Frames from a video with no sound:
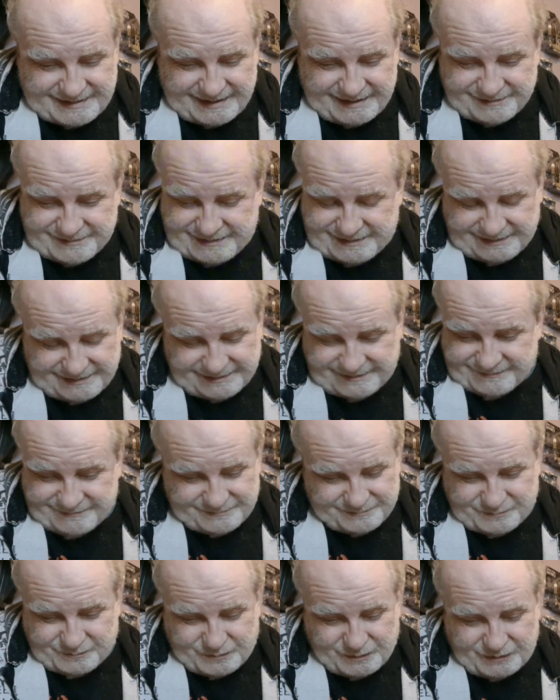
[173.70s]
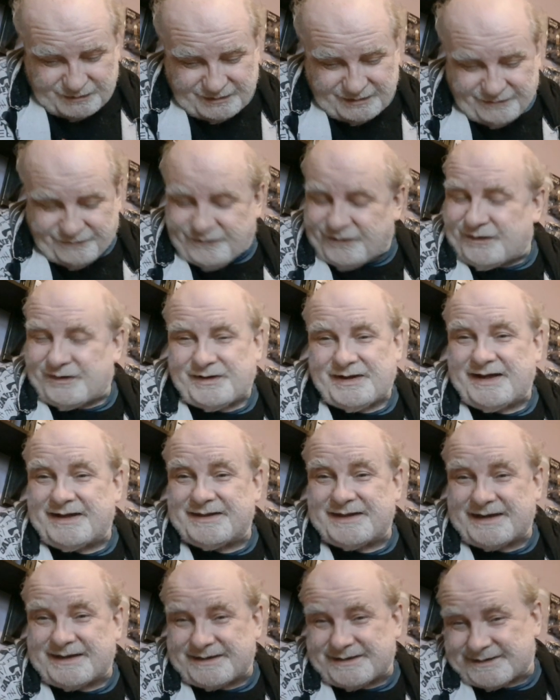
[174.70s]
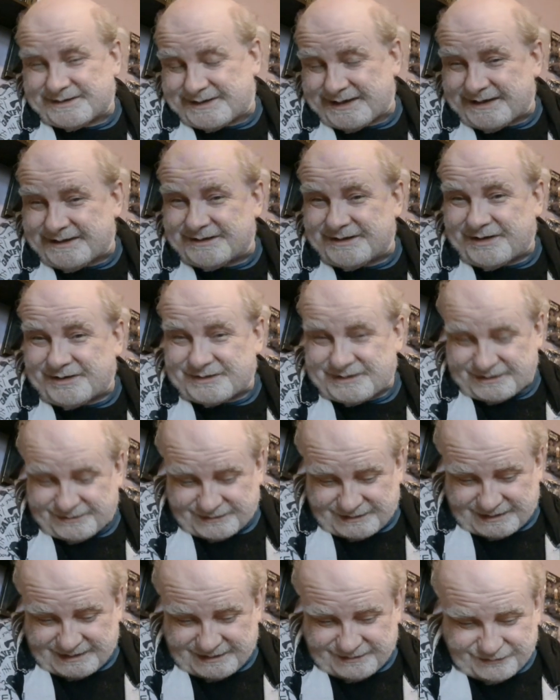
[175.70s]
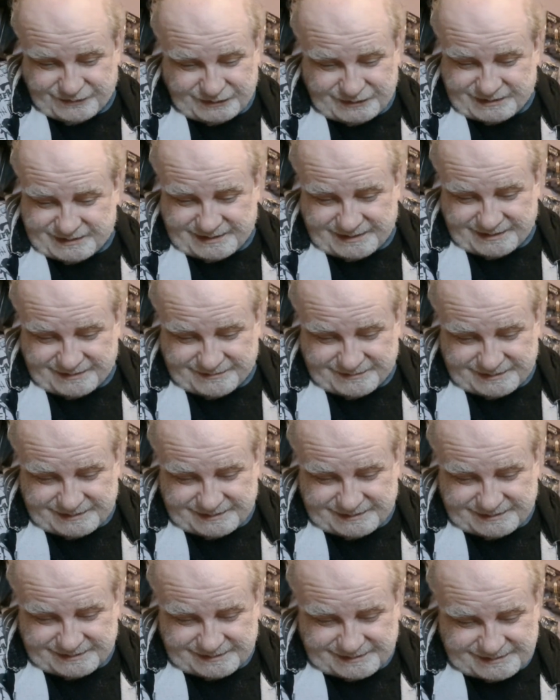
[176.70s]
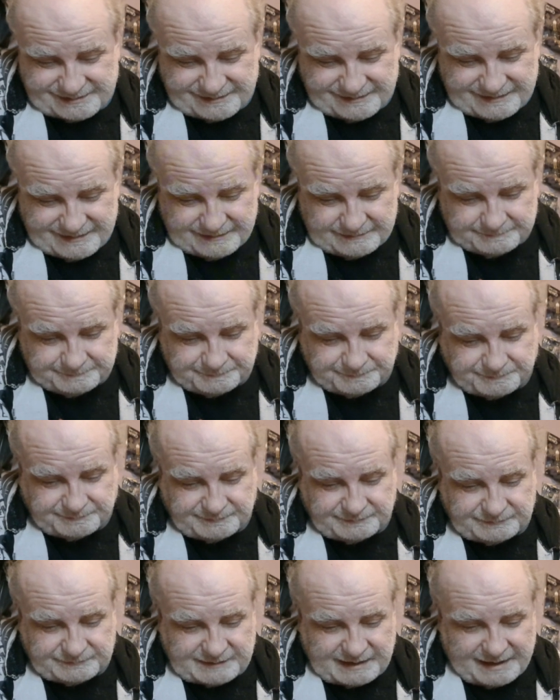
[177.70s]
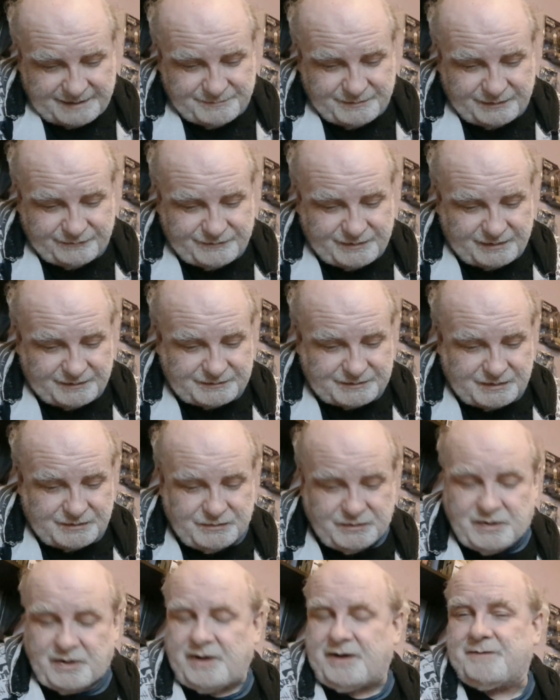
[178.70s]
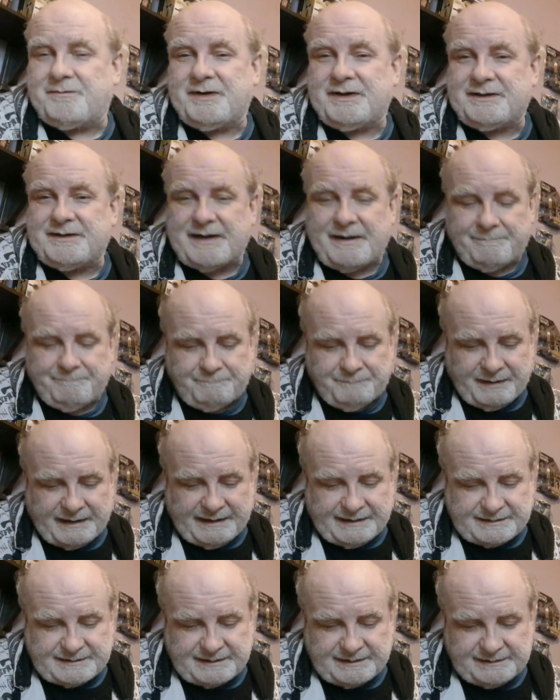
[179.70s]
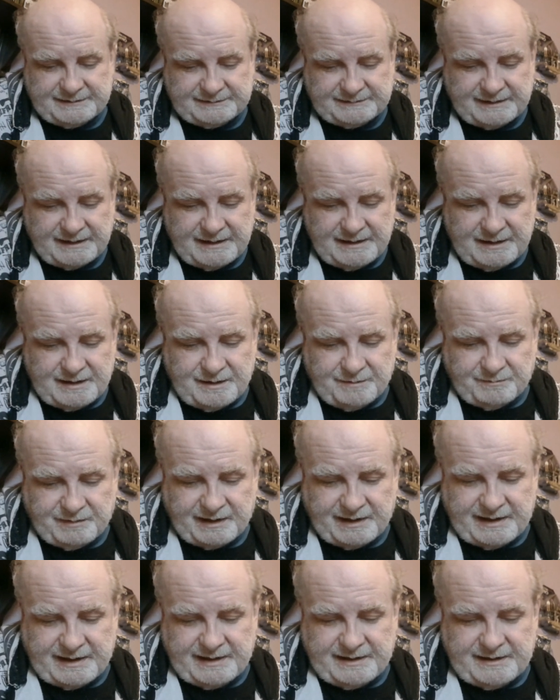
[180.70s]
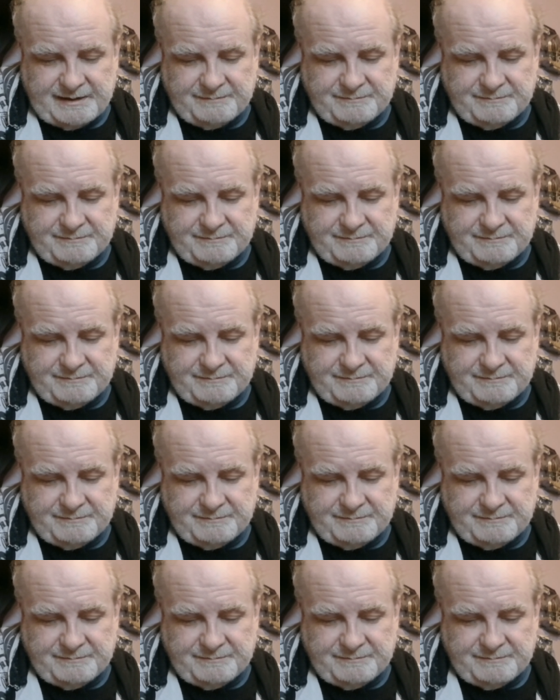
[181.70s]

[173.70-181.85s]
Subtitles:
Okay, wonderful. And then you can say lots of TV series. Then we've got Norman Beaton playing